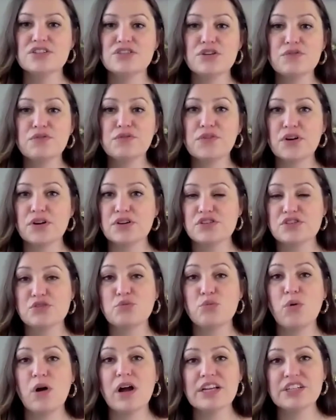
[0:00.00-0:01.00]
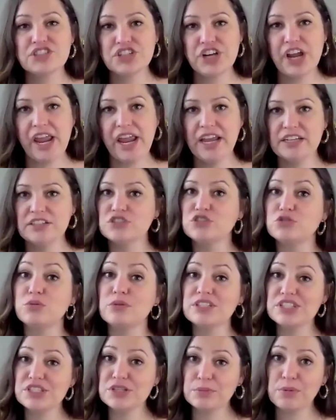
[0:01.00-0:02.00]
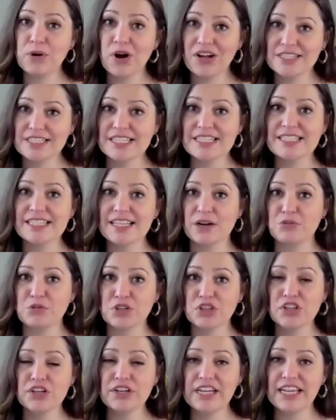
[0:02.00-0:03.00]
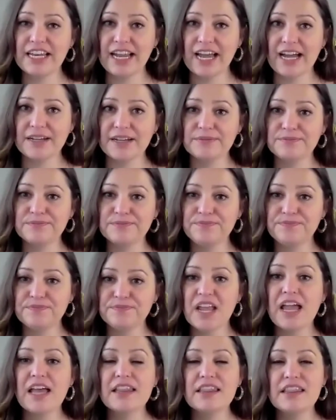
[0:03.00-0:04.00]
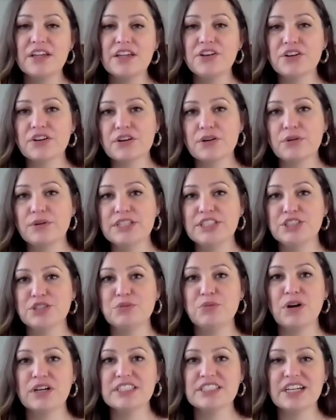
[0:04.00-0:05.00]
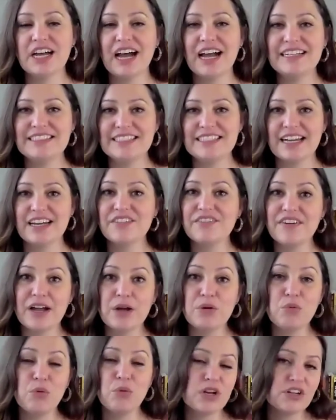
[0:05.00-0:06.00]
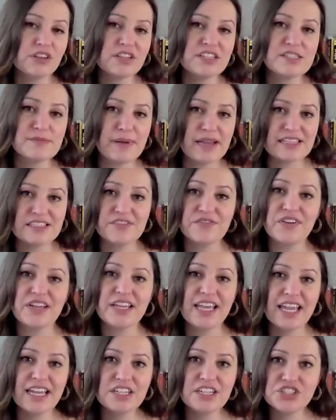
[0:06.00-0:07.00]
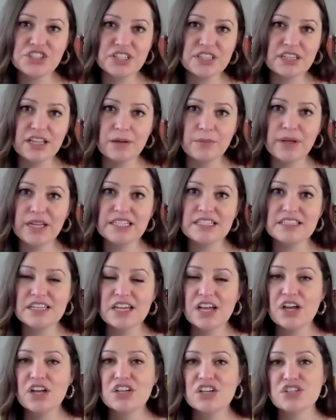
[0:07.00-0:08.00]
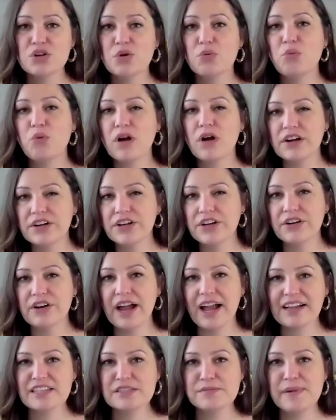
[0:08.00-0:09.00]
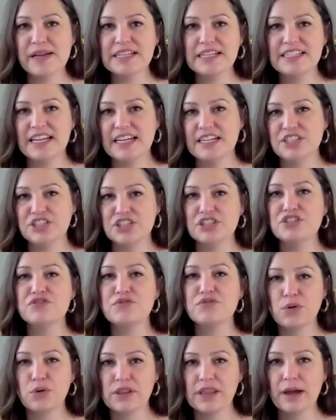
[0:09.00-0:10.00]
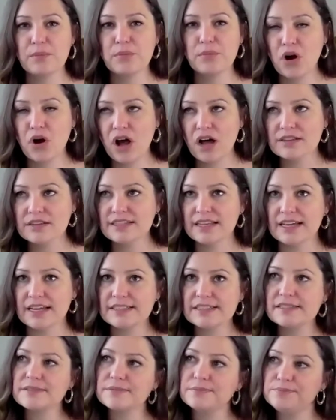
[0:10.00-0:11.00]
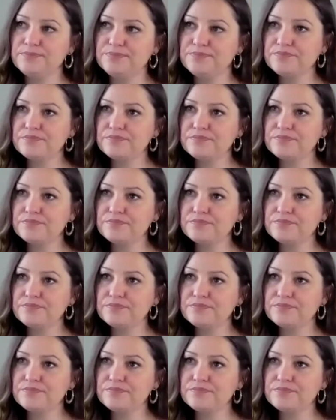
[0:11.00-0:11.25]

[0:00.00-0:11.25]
So first, what changed? What's the process that we're looking at? Then you're going to want to identify what are the specification limits. So what are your expectations for that process?